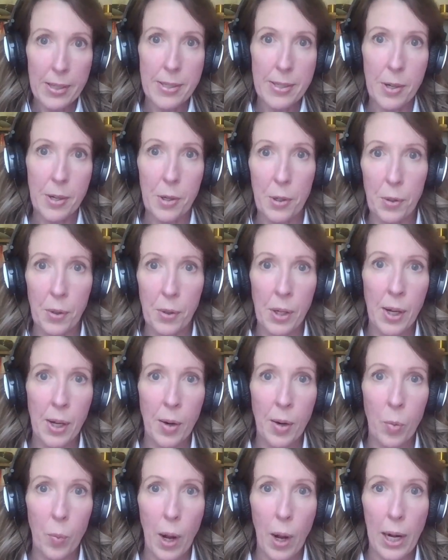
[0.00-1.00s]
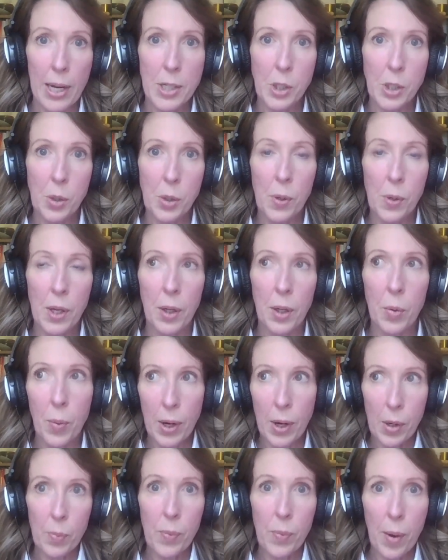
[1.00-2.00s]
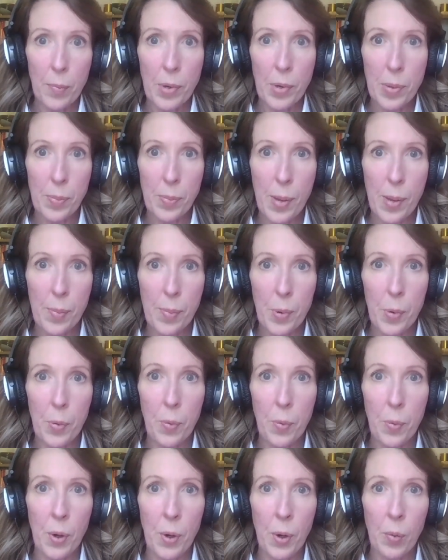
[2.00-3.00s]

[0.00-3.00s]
So while I do work one-on-one with people,